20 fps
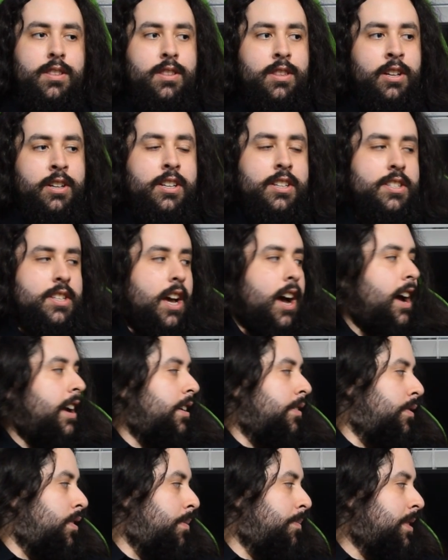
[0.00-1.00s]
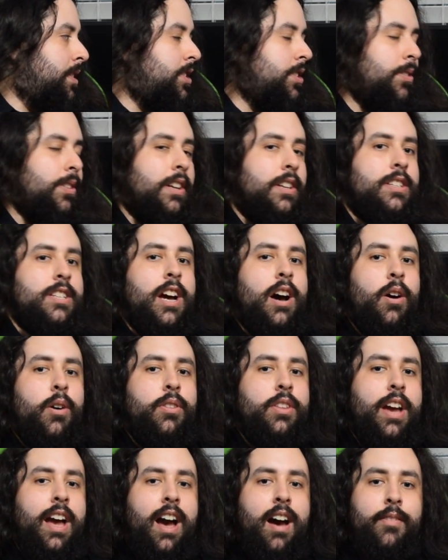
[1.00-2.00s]
the design of them, as you can tell,
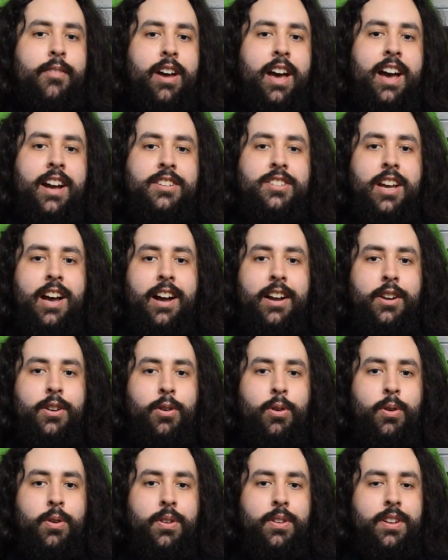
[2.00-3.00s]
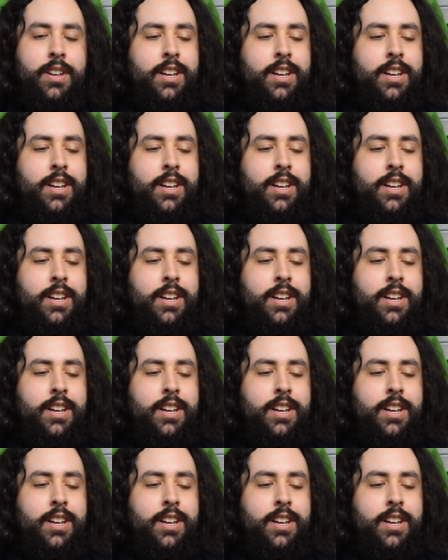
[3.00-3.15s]
they have a hexagonal,